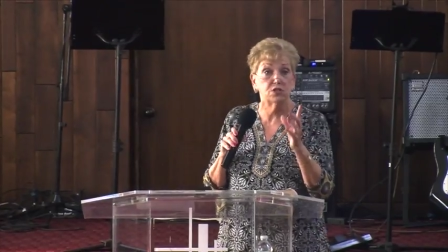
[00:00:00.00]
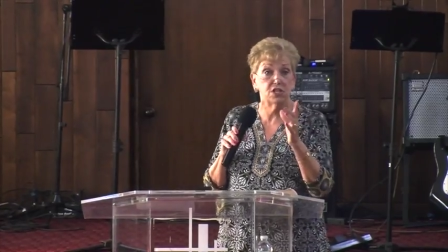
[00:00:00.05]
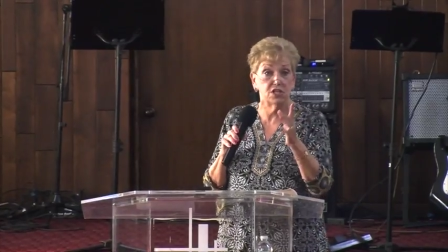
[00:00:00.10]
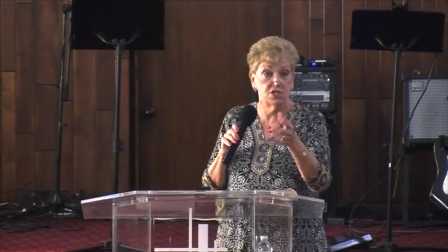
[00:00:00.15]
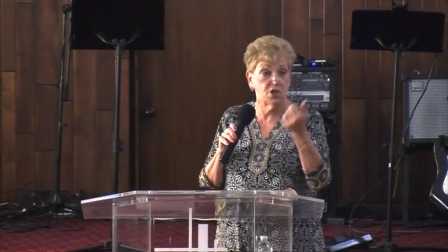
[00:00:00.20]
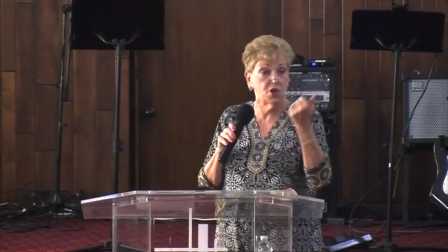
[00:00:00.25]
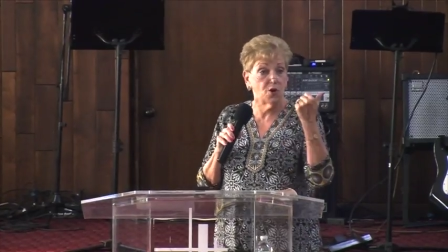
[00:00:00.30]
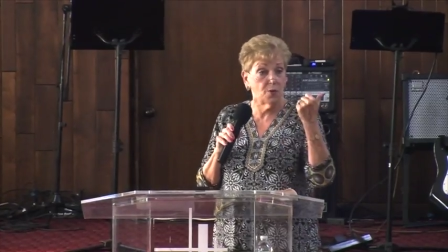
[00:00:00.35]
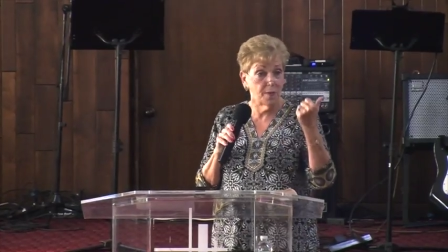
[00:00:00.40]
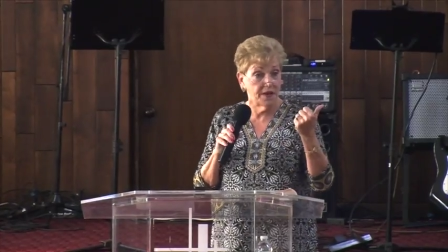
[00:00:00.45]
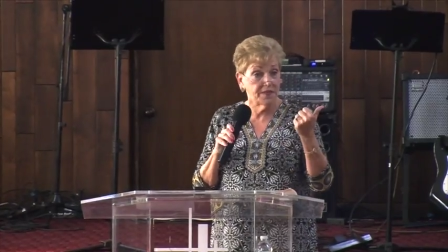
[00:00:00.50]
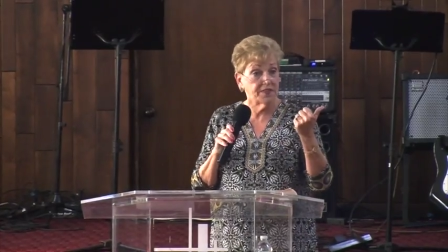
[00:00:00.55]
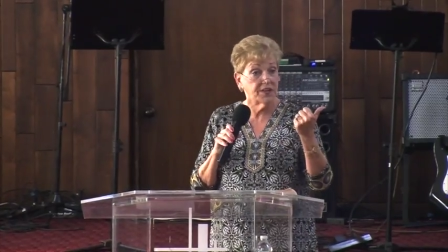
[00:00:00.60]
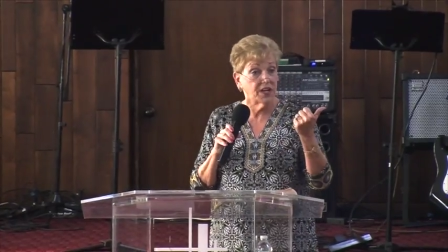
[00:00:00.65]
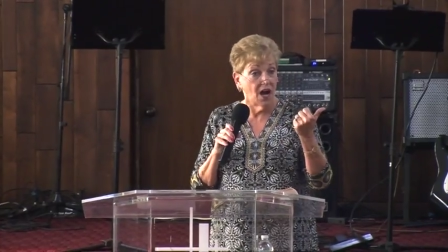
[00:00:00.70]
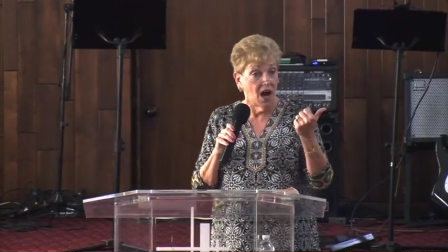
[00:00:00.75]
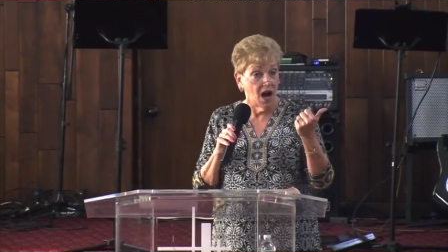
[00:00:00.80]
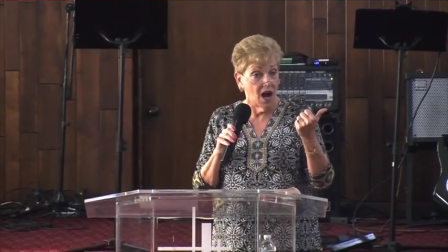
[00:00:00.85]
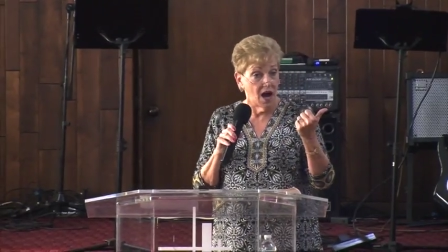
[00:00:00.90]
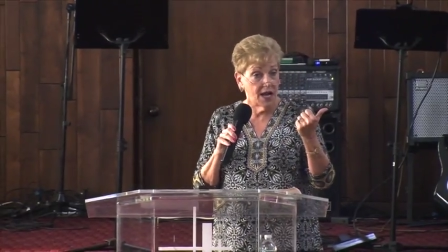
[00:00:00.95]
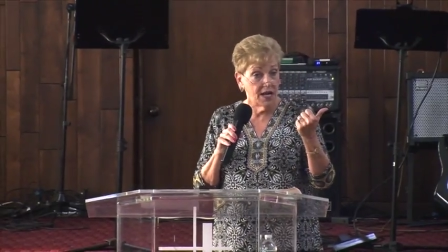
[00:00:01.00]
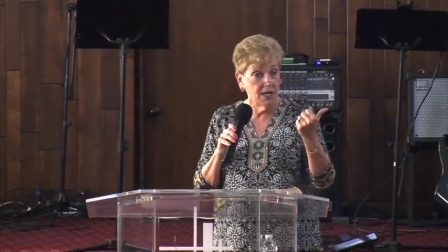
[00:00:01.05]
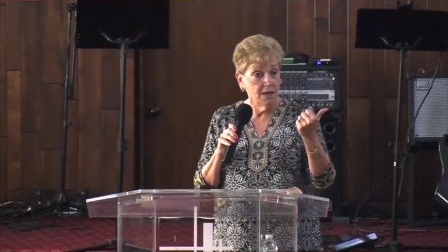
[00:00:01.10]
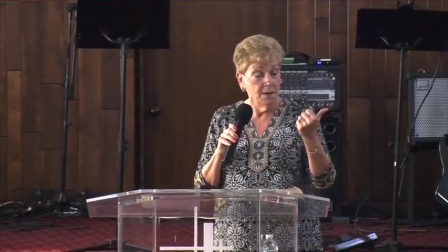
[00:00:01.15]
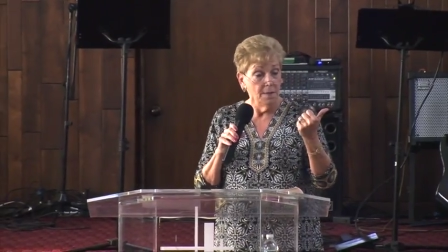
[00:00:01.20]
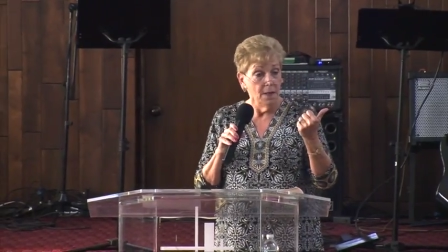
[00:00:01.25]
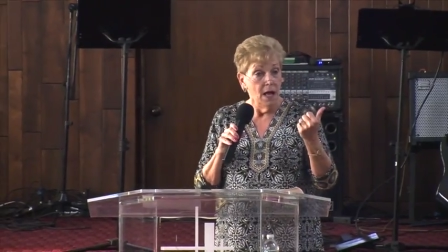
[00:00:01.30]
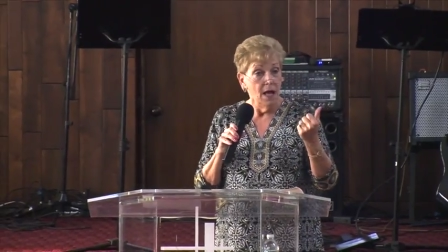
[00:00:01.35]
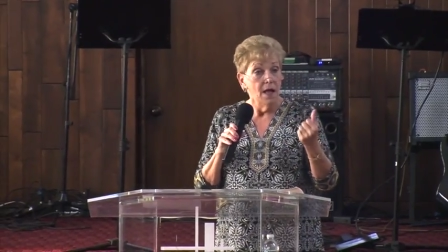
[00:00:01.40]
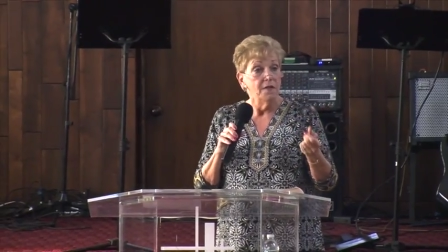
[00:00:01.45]
Did you hear about the guy
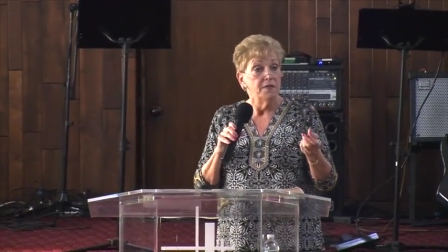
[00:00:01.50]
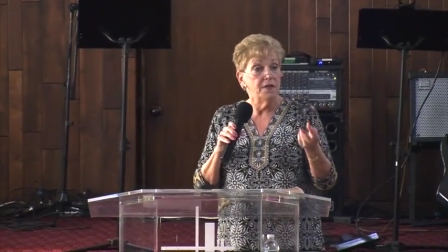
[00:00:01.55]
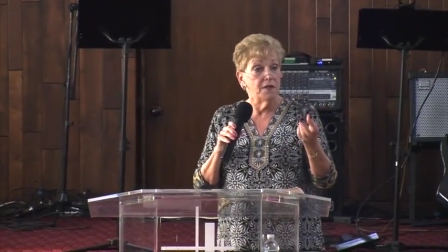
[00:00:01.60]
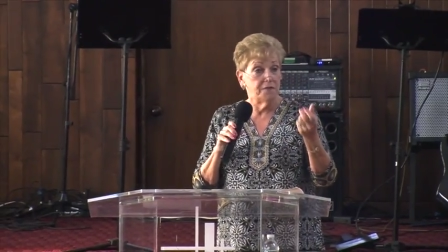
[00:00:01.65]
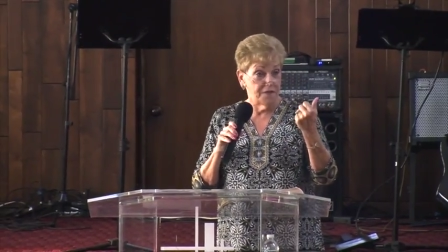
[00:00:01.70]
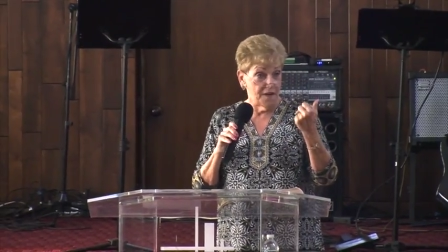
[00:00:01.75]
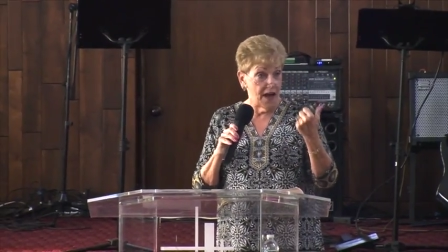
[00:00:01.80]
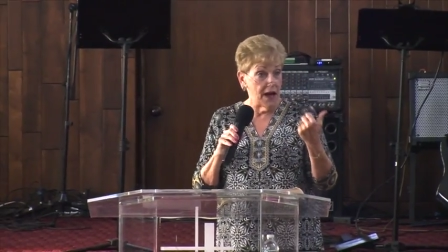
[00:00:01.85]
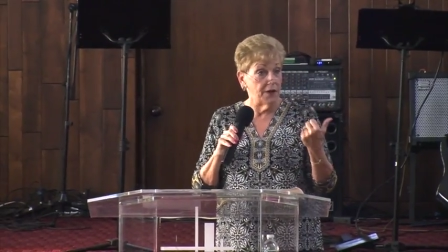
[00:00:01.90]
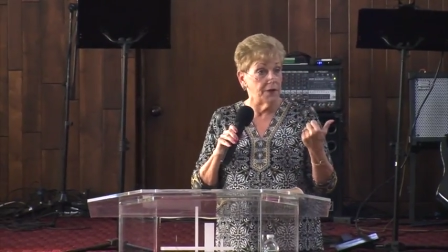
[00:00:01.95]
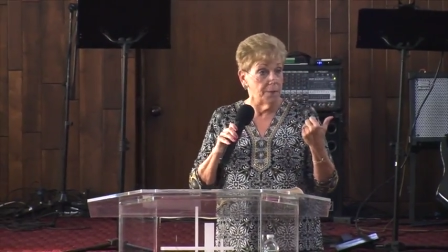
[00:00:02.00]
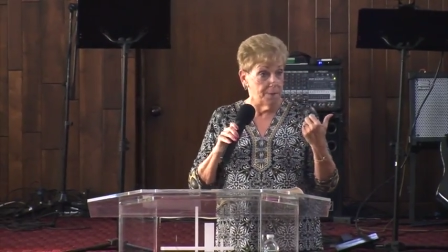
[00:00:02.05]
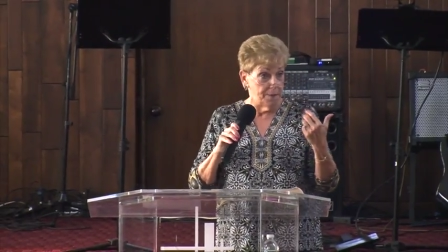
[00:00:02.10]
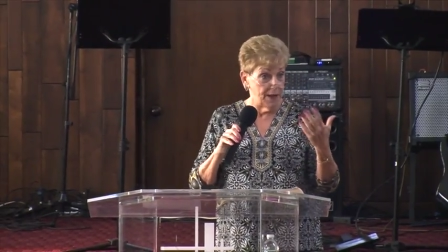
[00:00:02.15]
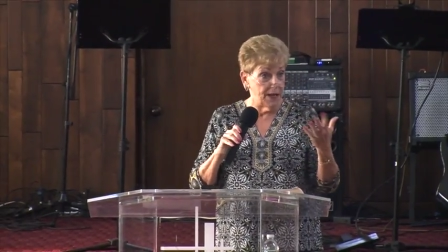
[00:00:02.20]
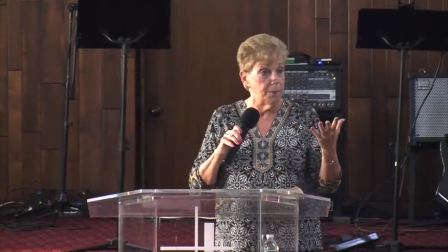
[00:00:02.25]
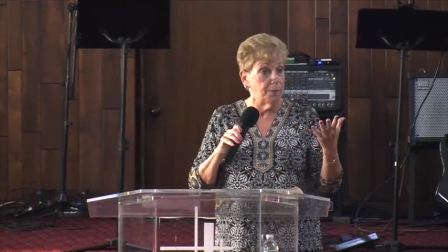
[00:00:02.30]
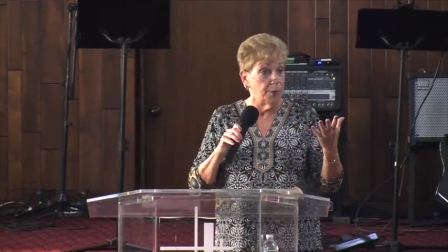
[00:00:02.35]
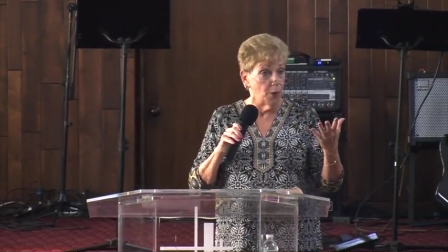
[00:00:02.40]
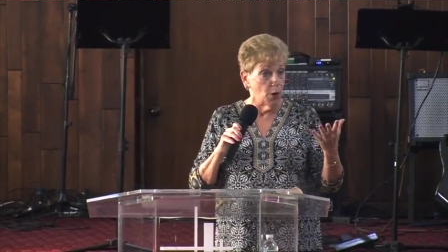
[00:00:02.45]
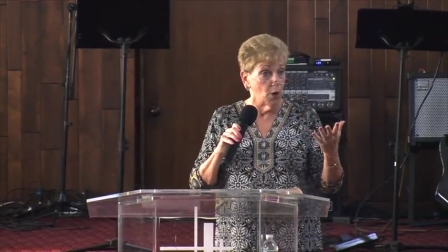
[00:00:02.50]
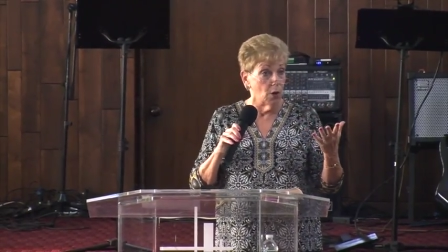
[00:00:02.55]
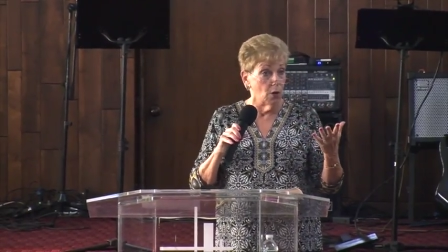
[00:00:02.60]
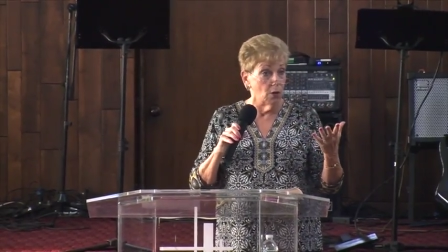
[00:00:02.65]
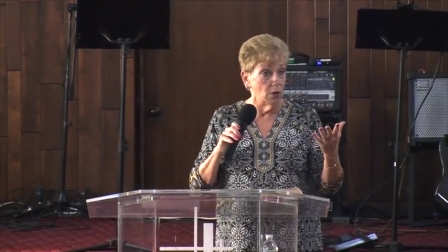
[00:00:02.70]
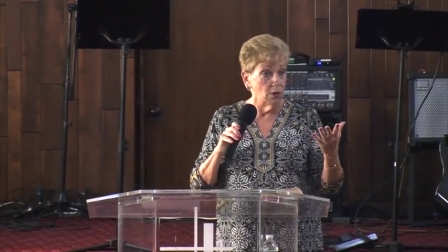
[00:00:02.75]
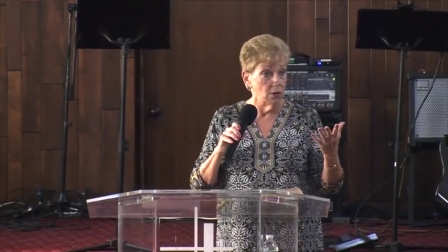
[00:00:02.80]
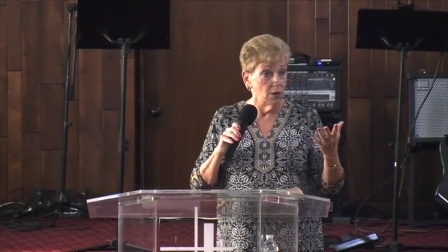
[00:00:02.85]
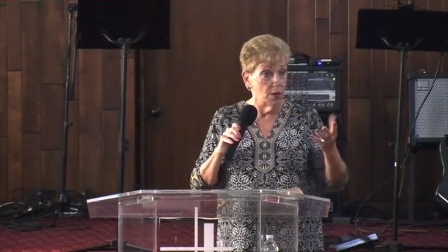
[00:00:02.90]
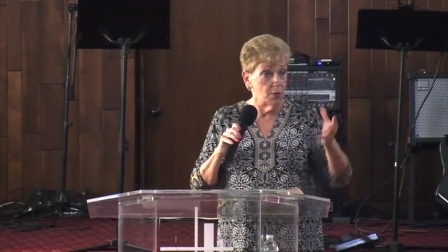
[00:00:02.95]
that found a big pearl?